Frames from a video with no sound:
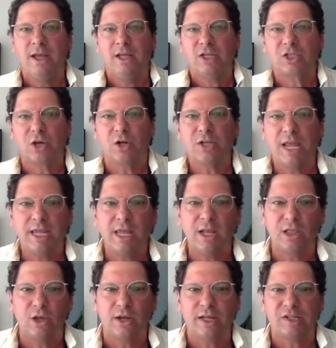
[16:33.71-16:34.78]
Start taking a
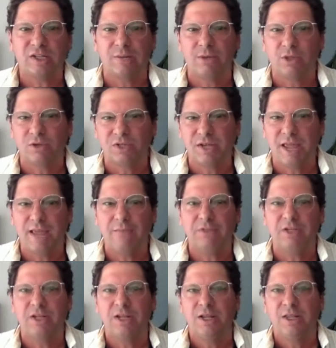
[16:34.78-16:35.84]
look at some of those
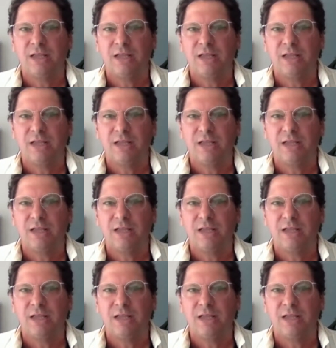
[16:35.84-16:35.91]
names